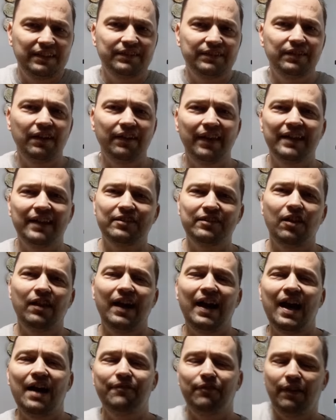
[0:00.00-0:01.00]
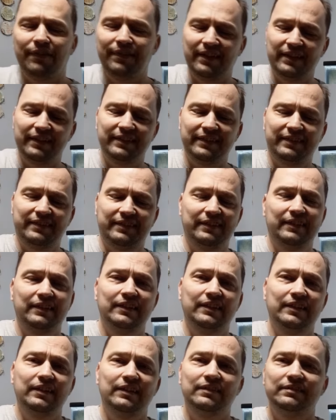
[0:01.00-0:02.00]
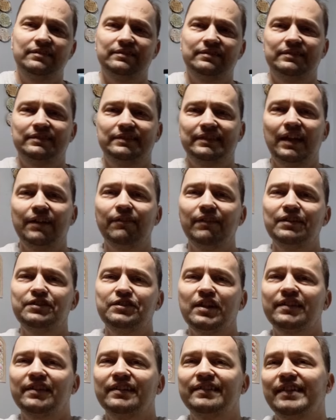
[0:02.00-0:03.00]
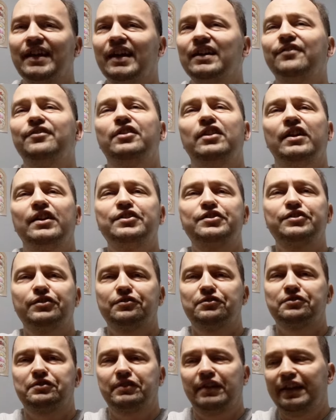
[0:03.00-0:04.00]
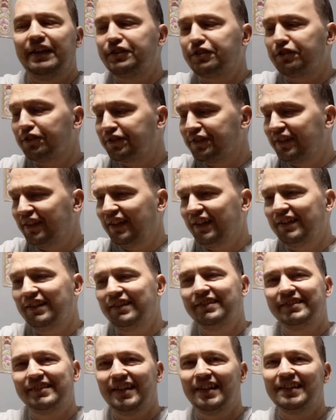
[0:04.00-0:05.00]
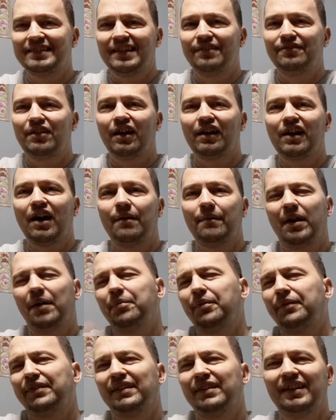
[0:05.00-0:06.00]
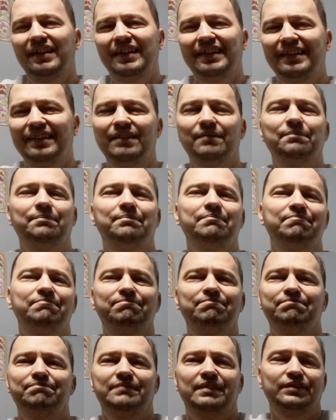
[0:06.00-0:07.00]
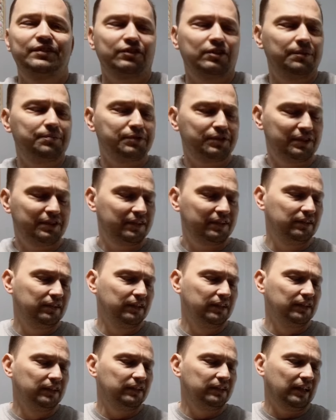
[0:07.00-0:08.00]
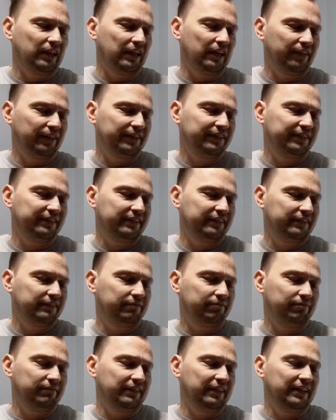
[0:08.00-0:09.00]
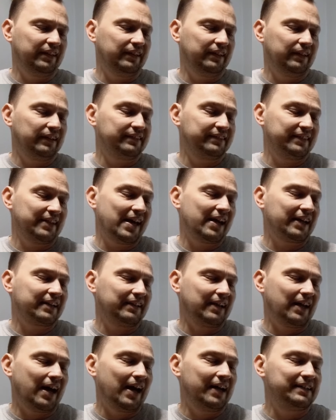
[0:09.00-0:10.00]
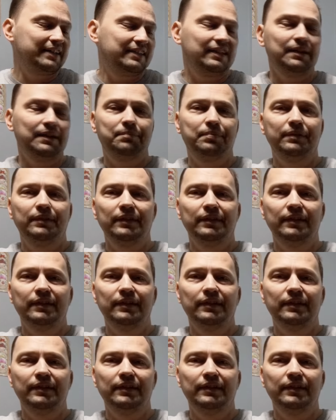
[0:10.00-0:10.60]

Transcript: that's all I have on this. Definitely check this out if you're interested. Sensafe.com. I'll put the link in the description. This is the exact iDip.